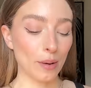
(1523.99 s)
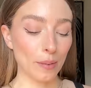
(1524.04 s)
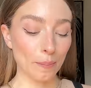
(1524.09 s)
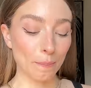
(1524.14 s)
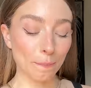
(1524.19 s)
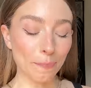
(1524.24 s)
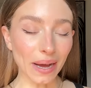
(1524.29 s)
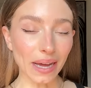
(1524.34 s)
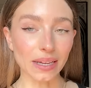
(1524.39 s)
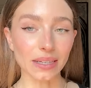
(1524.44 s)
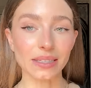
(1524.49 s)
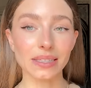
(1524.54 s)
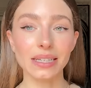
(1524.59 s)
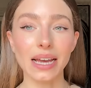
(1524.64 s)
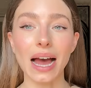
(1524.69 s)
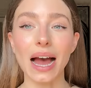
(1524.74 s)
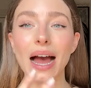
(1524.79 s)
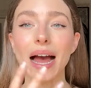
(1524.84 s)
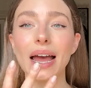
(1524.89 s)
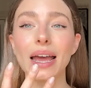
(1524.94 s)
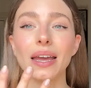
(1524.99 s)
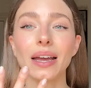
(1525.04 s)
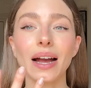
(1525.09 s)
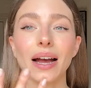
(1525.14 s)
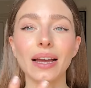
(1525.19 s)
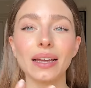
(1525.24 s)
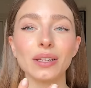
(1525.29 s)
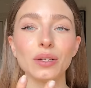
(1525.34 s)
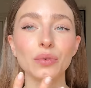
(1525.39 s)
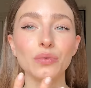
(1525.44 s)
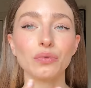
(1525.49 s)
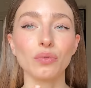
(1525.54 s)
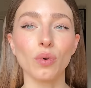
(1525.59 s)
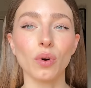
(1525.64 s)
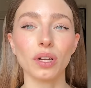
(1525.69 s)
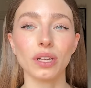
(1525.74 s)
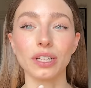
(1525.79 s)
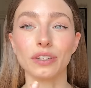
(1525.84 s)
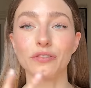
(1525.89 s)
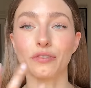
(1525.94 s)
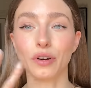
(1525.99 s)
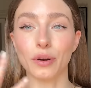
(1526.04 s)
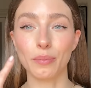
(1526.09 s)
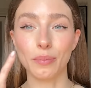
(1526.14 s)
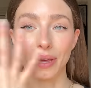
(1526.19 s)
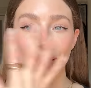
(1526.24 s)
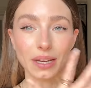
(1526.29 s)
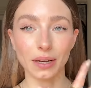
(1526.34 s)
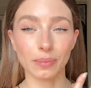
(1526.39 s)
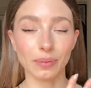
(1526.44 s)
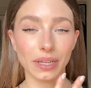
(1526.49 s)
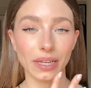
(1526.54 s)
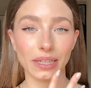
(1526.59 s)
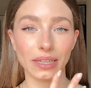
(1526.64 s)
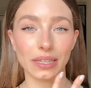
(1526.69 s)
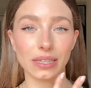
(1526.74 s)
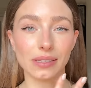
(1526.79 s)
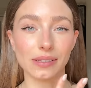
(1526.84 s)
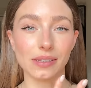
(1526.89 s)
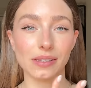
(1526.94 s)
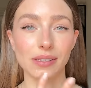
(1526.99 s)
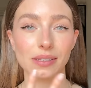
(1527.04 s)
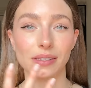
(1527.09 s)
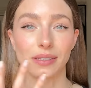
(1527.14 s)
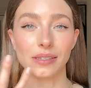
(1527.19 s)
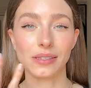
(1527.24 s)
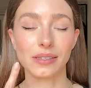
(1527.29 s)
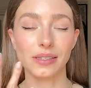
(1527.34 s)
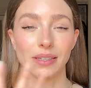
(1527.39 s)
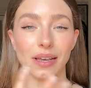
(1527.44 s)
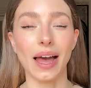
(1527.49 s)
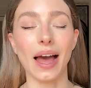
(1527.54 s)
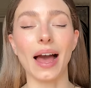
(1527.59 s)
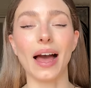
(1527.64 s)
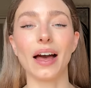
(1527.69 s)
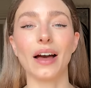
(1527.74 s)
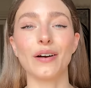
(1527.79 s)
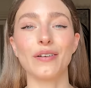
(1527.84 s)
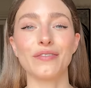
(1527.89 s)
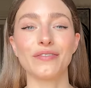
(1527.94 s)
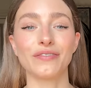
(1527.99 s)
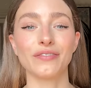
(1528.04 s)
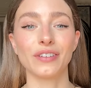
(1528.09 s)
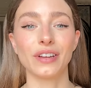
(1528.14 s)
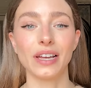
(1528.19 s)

But I kind of wanted for a makeup like this to have